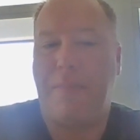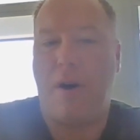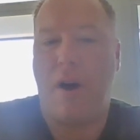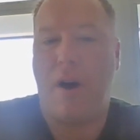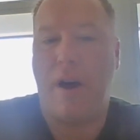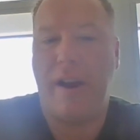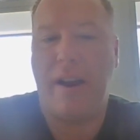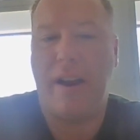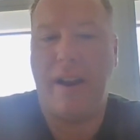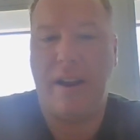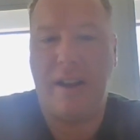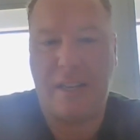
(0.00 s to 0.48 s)

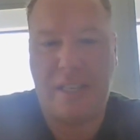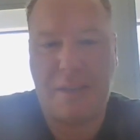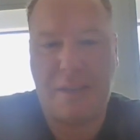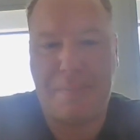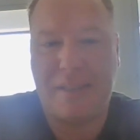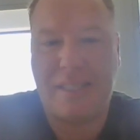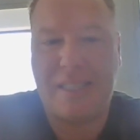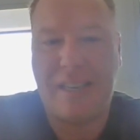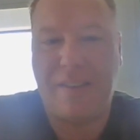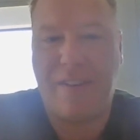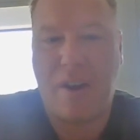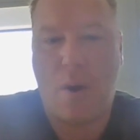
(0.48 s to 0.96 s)
upon it a
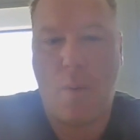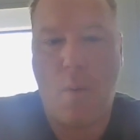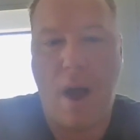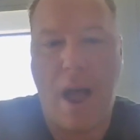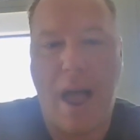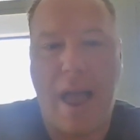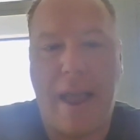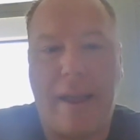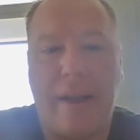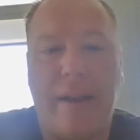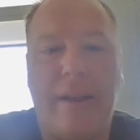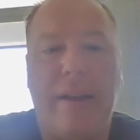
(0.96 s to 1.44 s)
specific
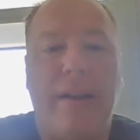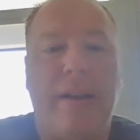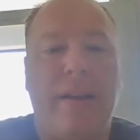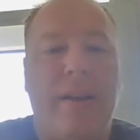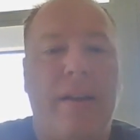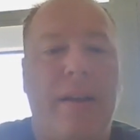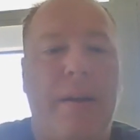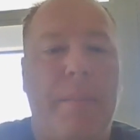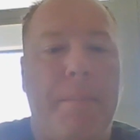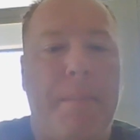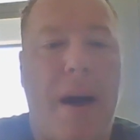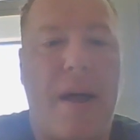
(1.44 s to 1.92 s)
way.
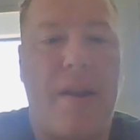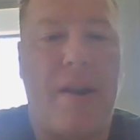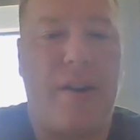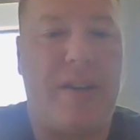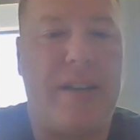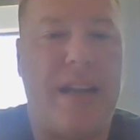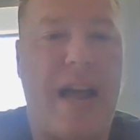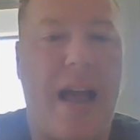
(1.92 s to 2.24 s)
Butler